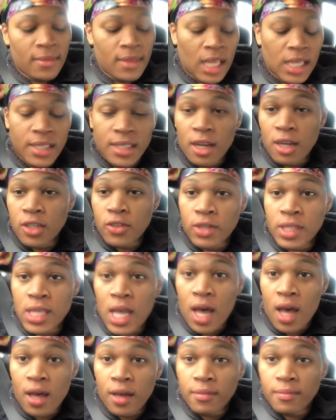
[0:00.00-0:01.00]
It's surgery
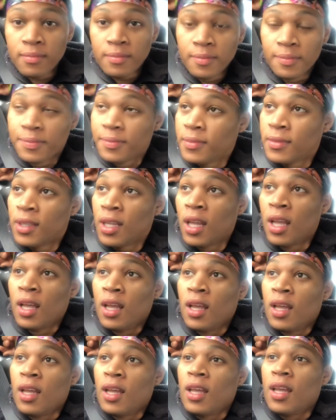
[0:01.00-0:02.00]
time.
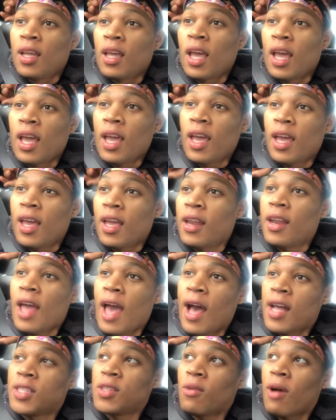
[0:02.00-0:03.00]
And
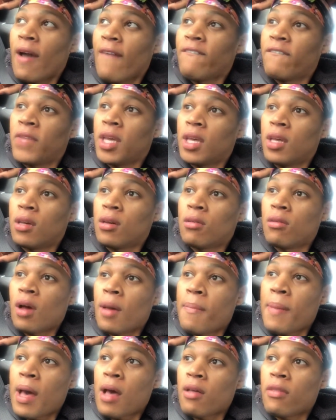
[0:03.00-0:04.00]
how do I feel
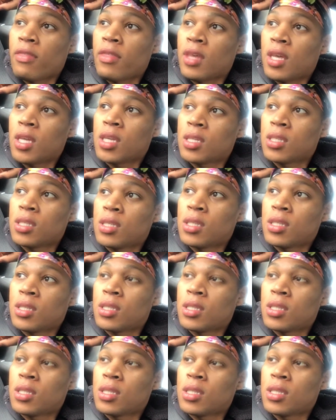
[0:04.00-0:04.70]
about this?